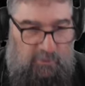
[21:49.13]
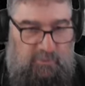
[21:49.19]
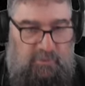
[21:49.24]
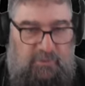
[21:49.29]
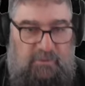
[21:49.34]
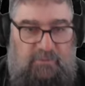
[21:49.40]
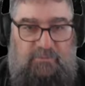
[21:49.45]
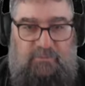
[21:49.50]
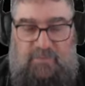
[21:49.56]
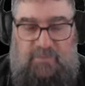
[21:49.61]

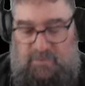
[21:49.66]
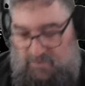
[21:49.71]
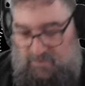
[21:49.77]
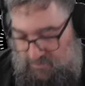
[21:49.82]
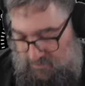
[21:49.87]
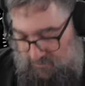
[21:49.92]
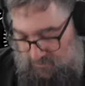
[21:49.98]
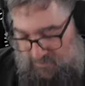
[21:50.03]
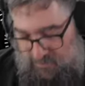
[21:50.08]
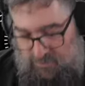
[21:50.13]
open.
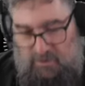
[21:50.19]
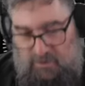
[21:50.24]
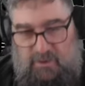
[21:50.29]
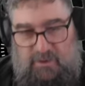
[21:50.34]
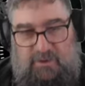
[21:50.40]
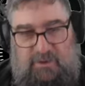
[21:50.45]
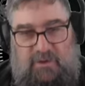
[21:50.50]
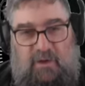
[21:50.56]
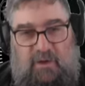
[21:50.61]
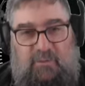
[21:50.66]
And then we'll
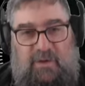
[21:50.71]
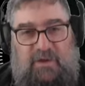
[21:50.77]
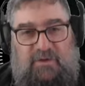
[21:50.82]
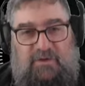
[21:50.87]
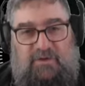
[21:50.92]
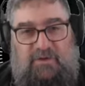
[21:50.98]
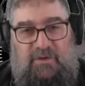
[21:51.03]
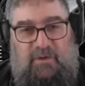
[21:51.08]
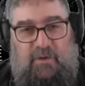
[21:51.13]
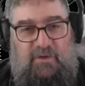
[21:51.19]
come back
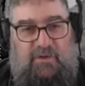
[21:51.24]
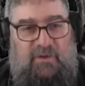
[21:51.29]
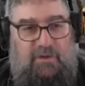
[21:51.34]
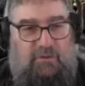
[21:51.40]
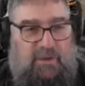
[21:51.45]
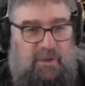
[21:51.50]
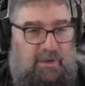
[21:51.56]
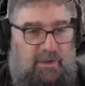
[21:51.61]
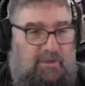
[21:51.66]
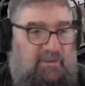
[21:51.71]
and sit over here
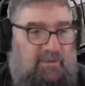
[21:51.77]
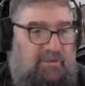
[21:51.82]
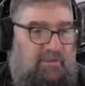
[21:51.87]
again.